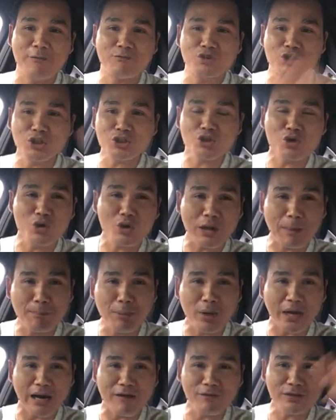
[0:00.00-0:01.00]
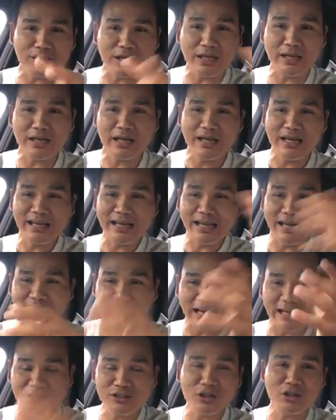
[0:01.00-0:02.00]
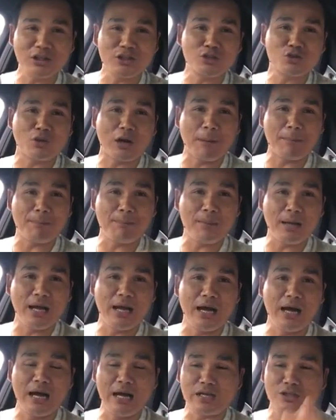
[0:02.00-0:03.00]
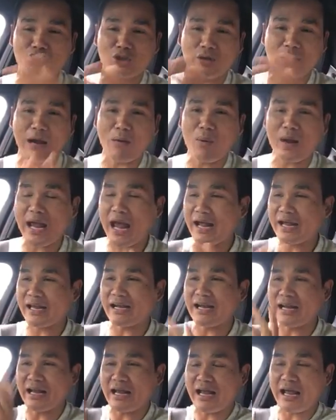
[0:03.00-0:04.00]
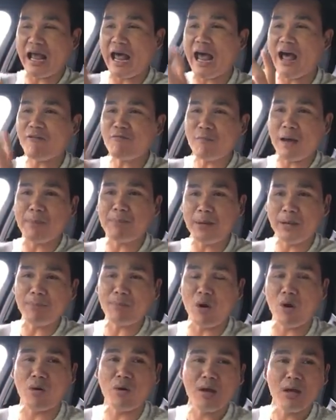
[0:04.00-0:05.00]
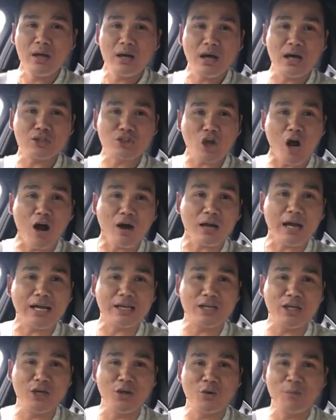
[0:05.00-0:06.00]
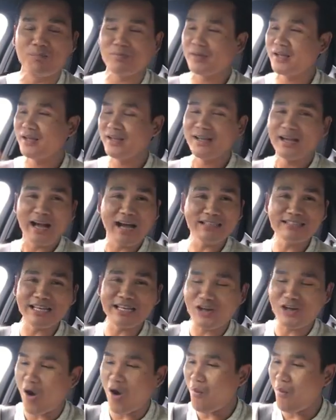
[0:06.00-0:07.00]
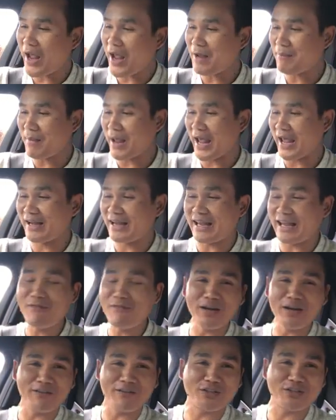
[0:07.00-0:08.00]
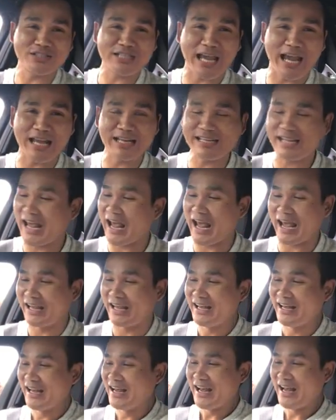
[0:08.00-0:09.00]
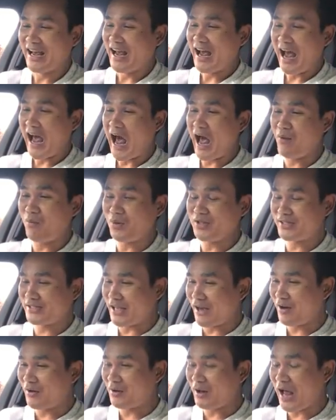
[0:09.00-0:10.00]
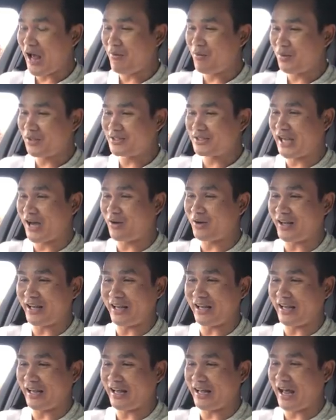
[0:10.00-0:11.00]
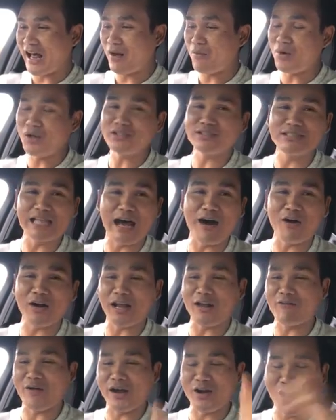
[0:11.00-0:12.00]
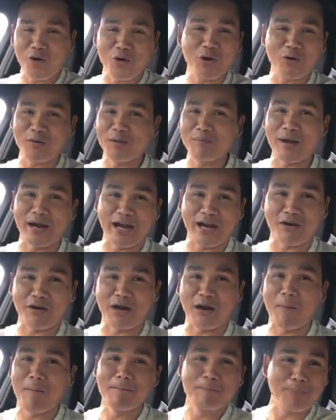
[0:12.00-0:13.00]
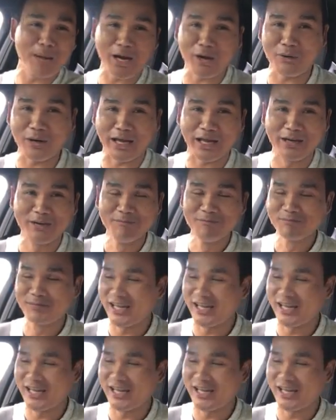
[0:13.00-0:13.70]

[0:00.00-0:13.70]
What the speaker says: just so you can put everything into the script so that way I can have my people talk like you." I said, "No way, man. Even if it's 10K, I wouldn't sell it. I wouldn't sell it if I know you're in my area. Period."